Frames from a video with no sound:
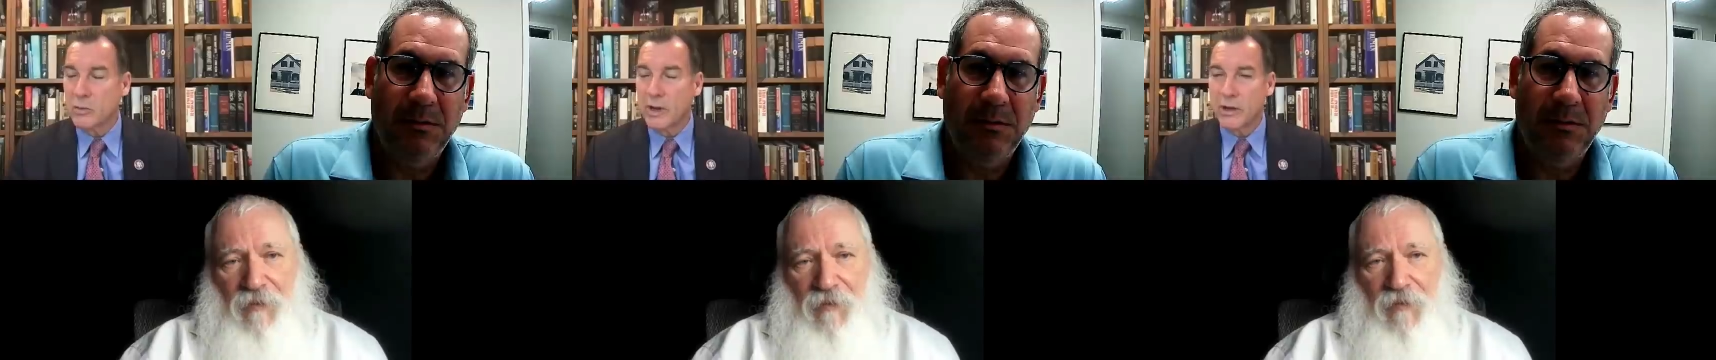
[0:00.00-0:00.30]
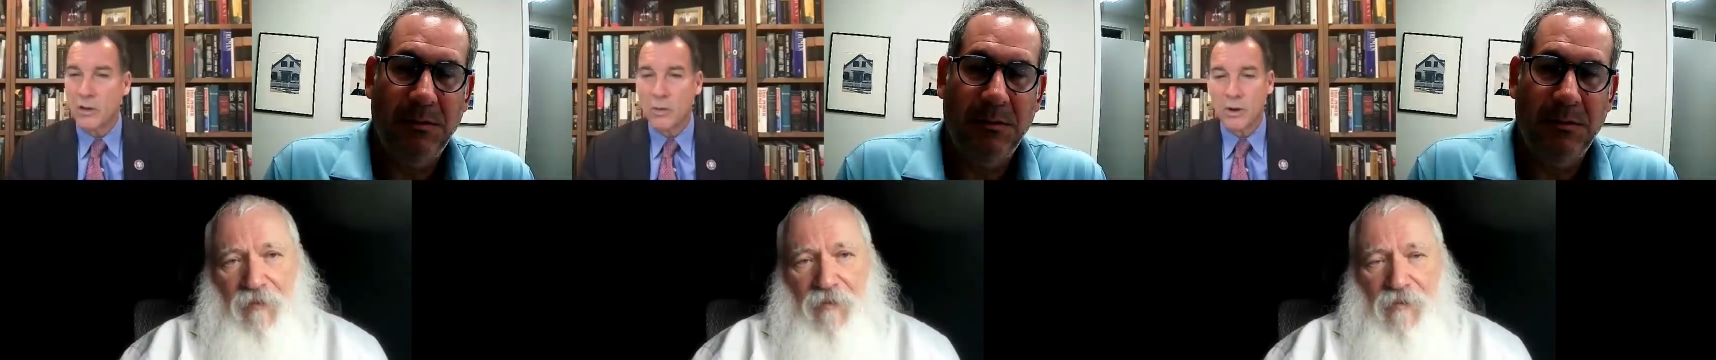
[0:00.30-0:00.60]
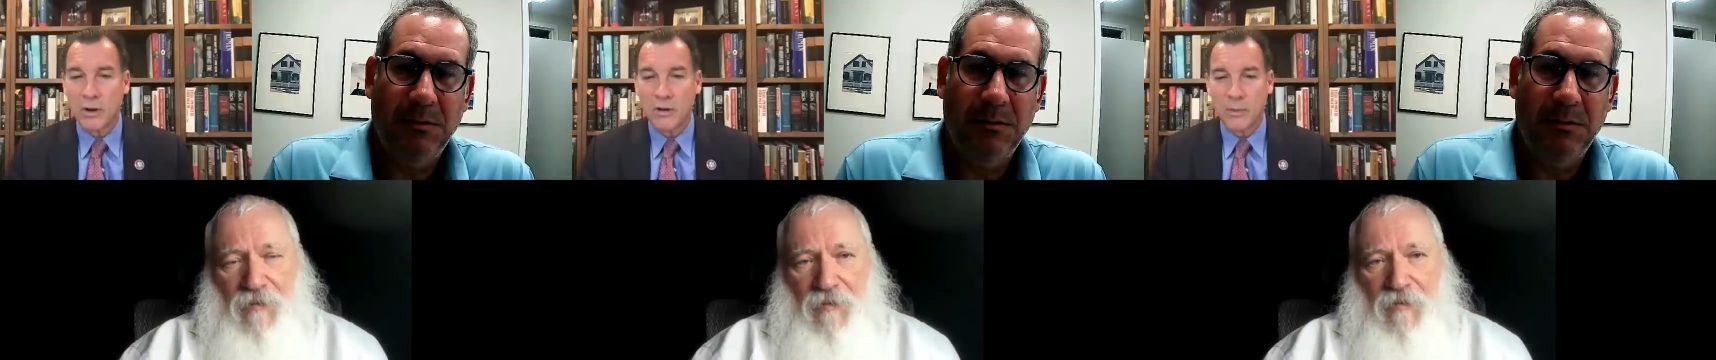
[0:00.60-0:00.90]
Speaker 1: but I know we
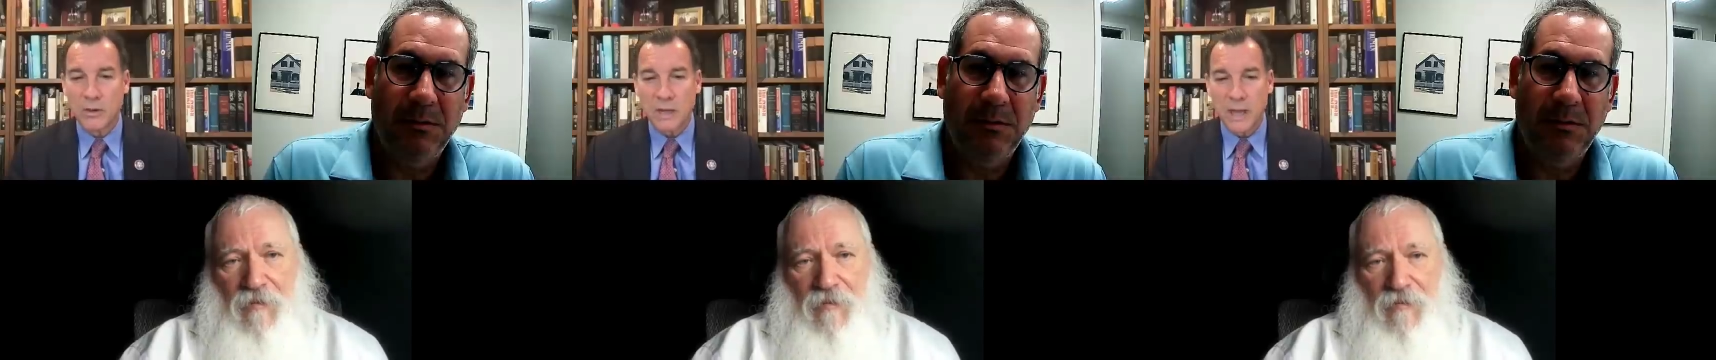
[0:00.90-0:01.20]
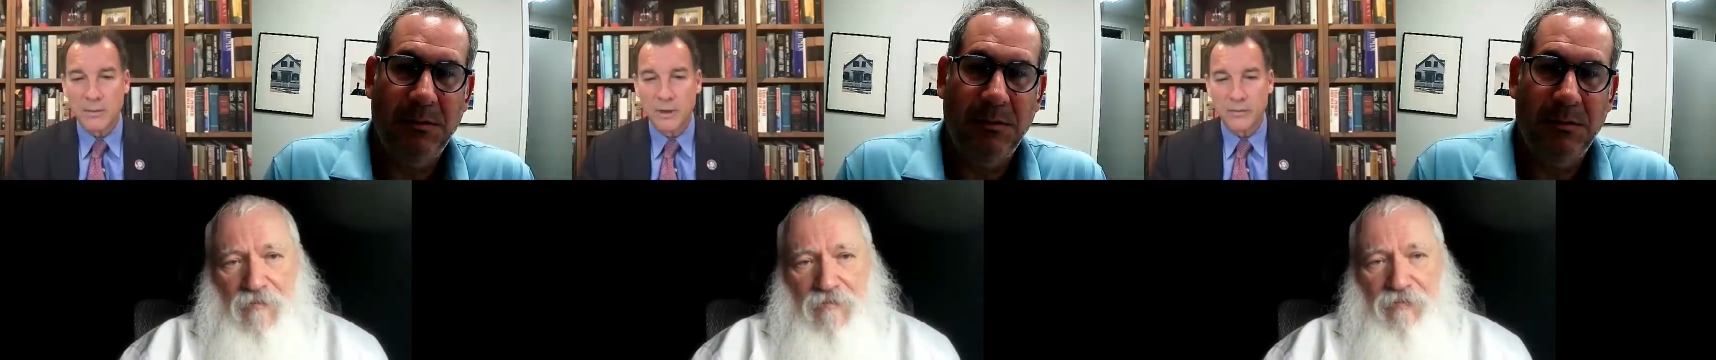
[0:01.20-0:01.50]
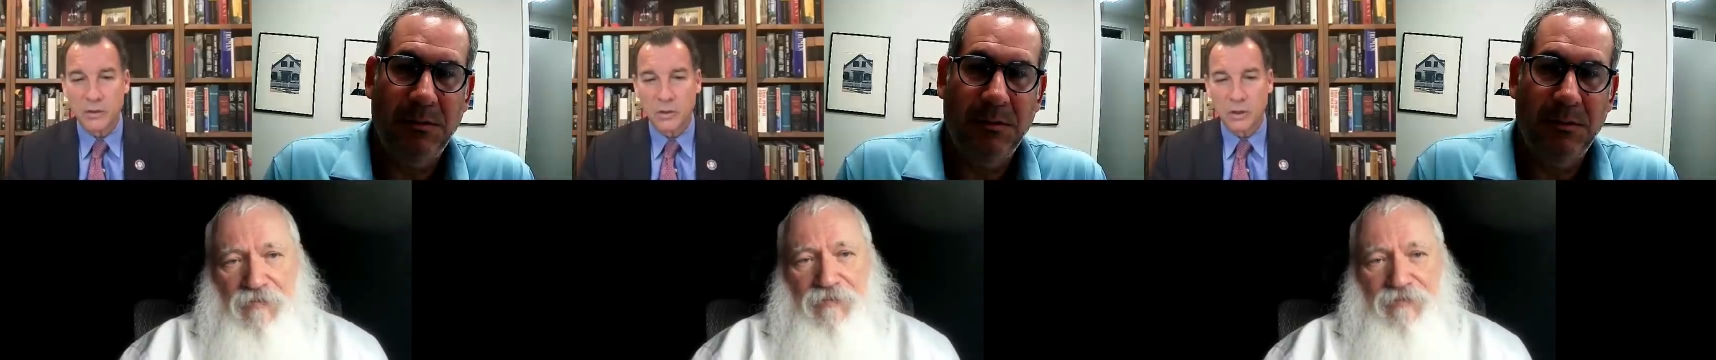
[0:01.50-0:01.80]
don't have much time left
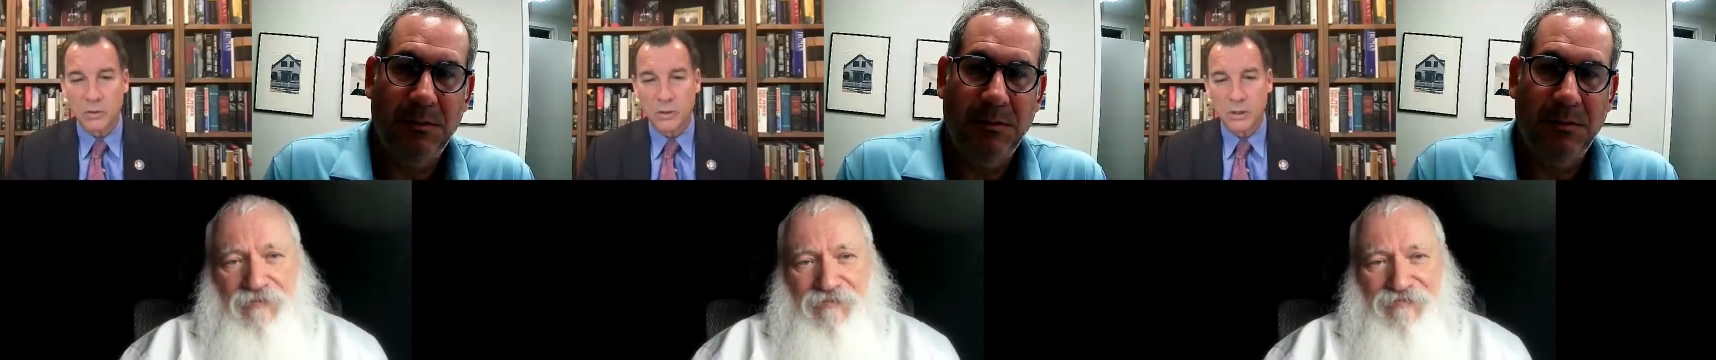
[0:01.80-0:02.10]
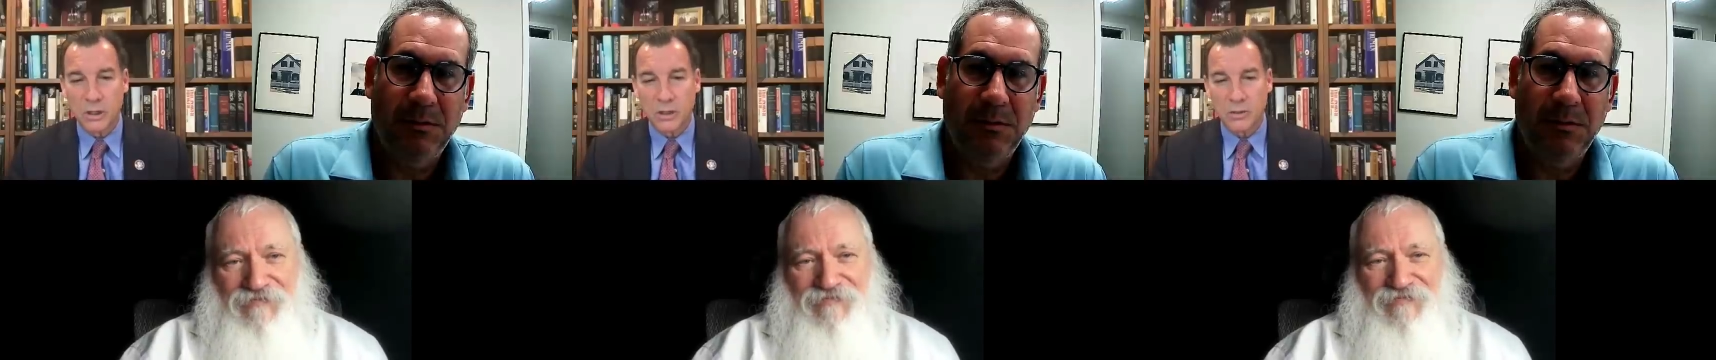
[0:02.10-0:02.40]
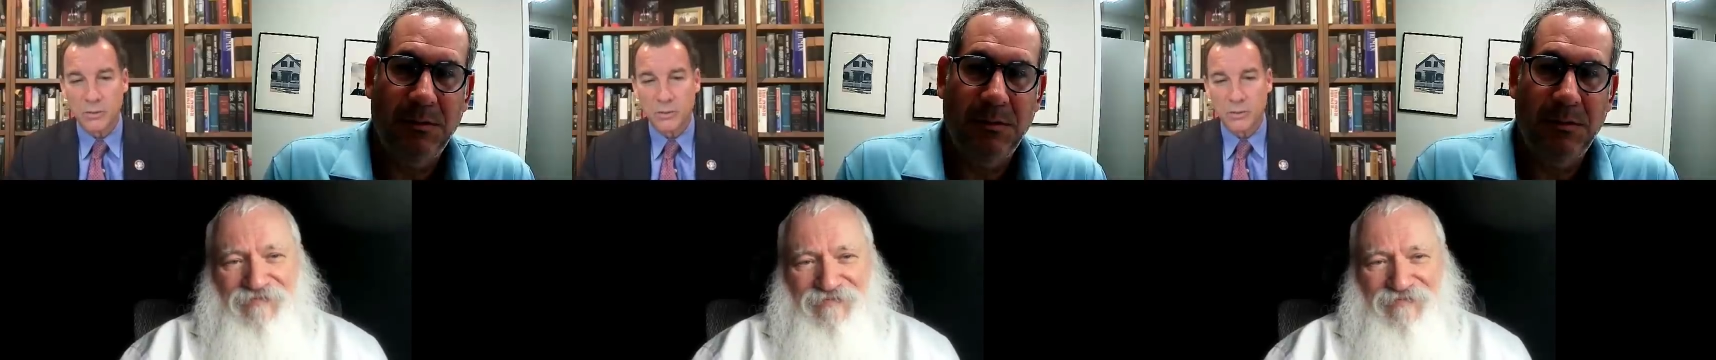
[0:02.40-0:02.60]
to talk to each other.